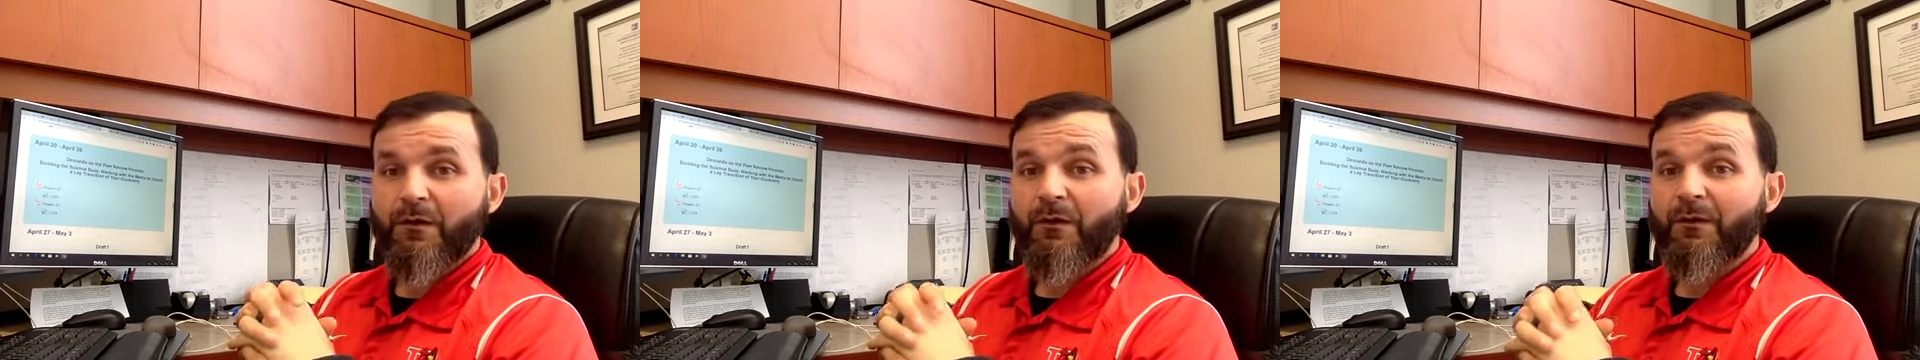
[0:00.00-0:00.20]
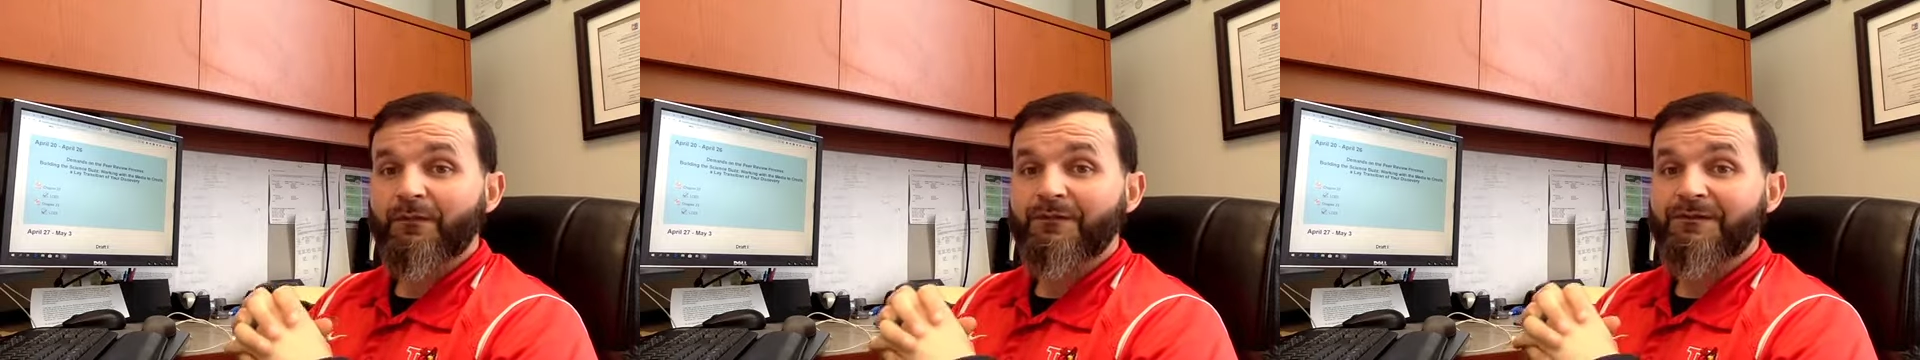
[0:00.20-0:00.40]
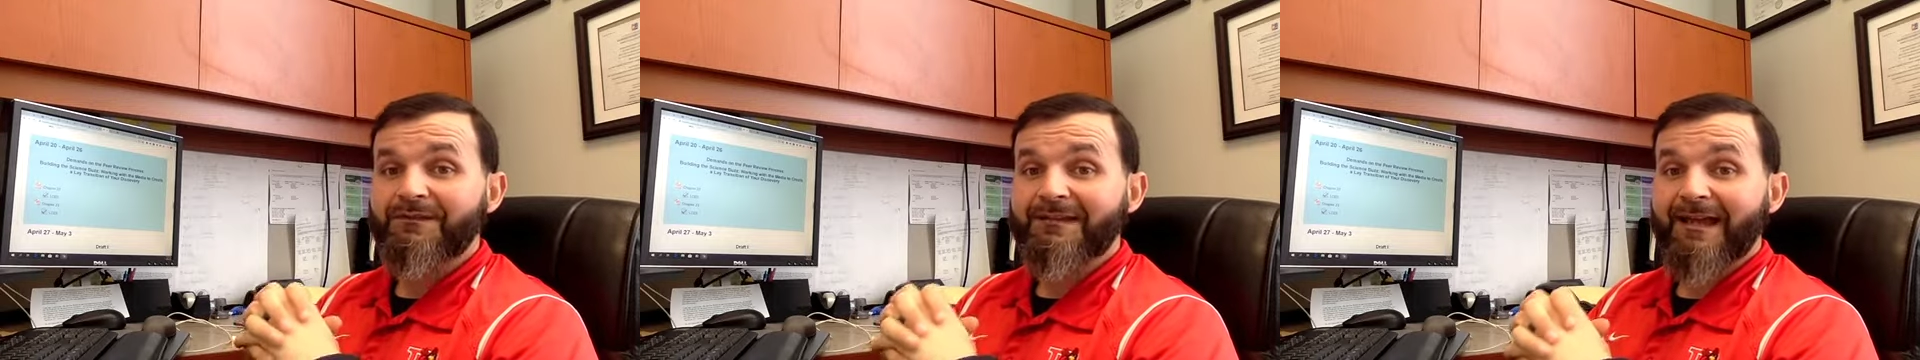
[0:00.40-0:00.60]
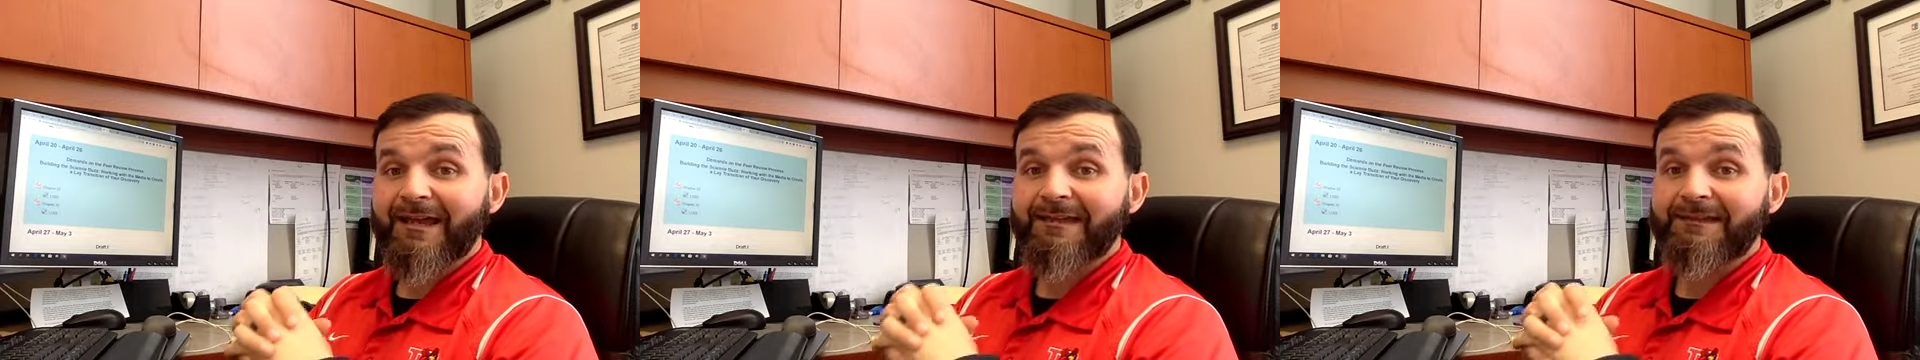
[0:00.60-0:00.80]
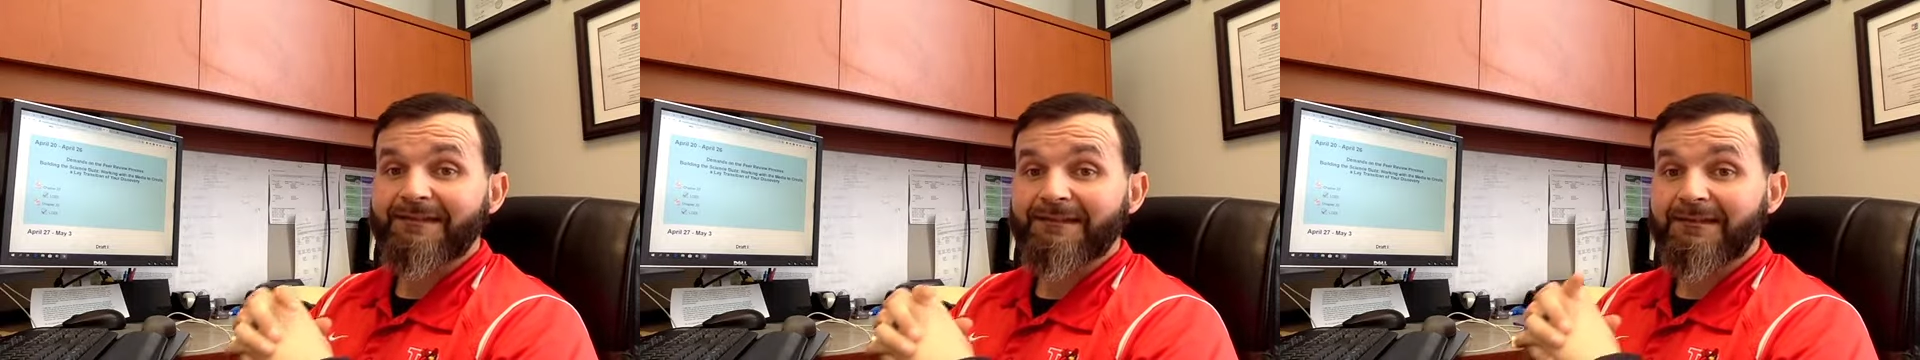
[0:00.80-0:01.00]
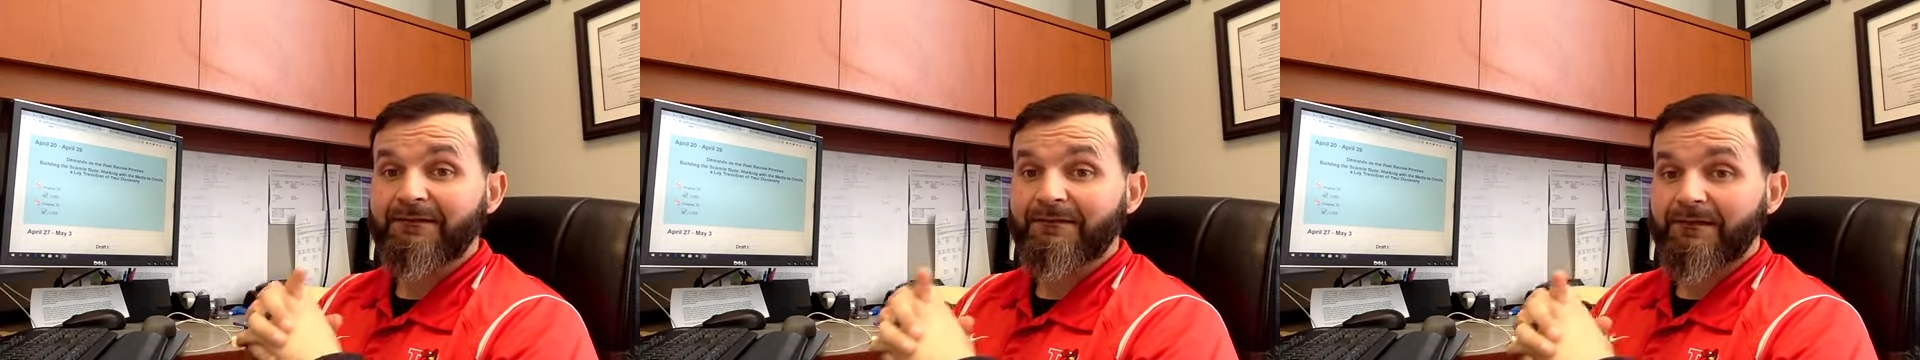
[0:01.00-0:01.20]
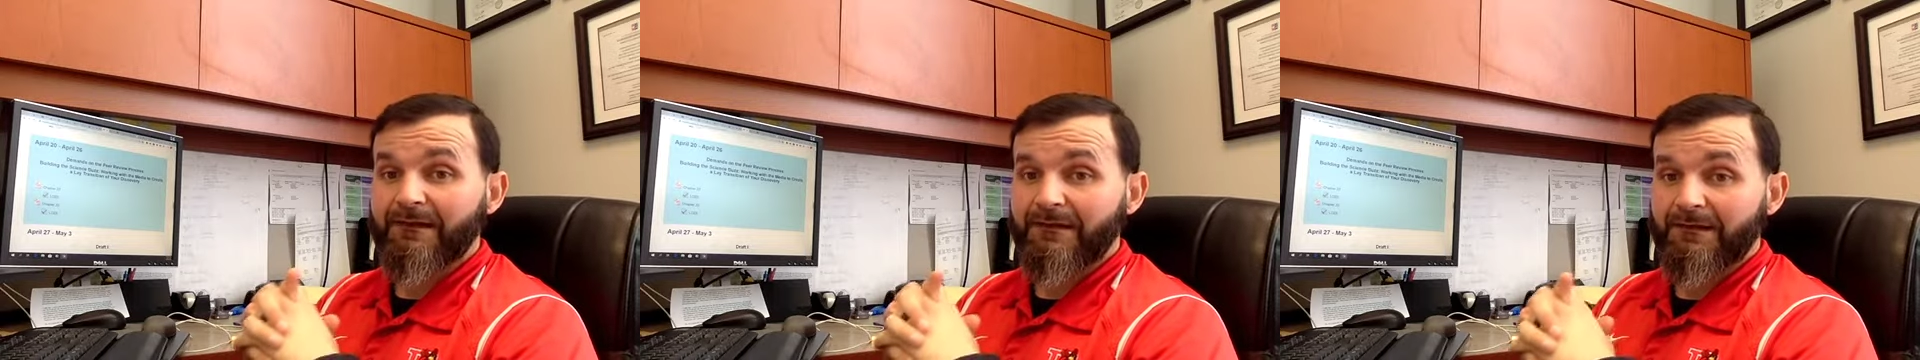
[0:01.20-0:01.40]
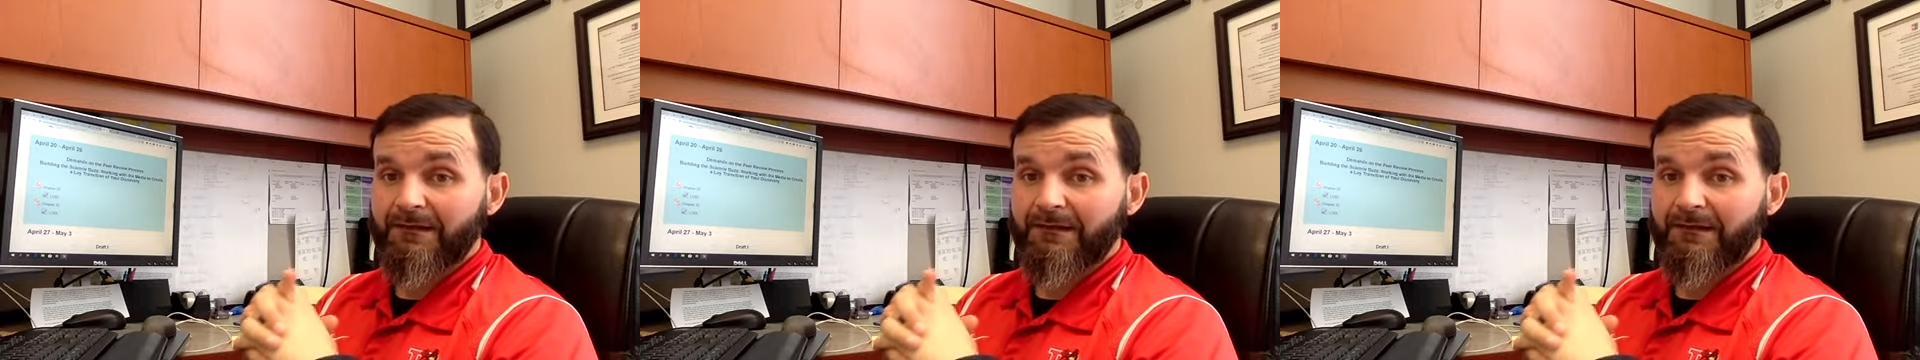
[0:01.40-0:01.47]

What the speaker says: of scientific